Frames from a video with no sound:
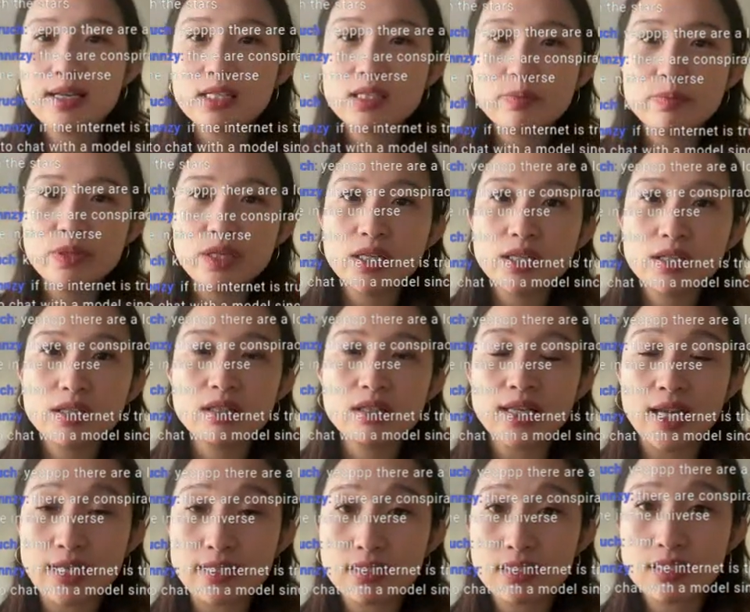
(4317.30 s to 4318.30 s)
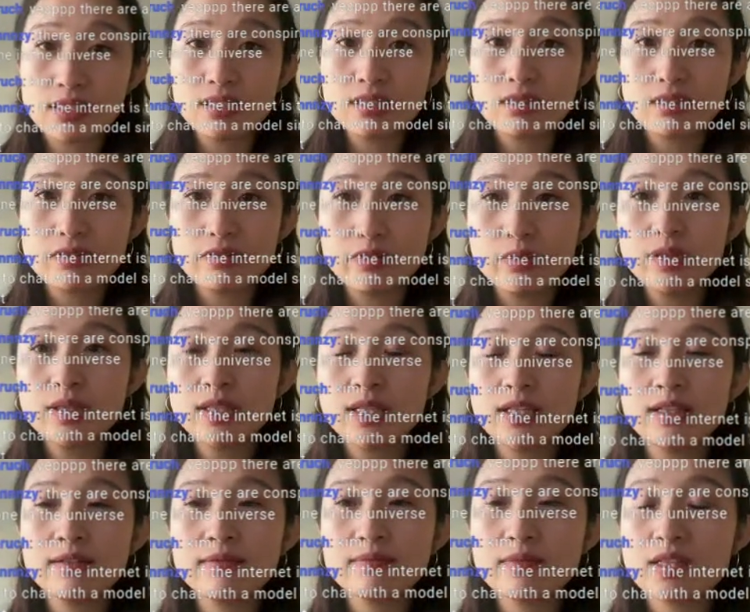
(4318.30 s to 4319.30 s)
speak Cantonese
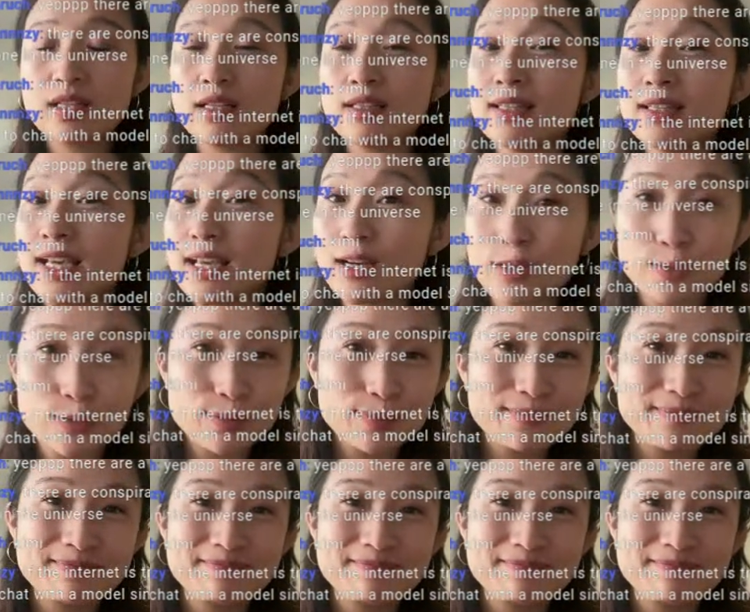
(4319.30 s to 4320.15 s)
fluently. Lei Ho.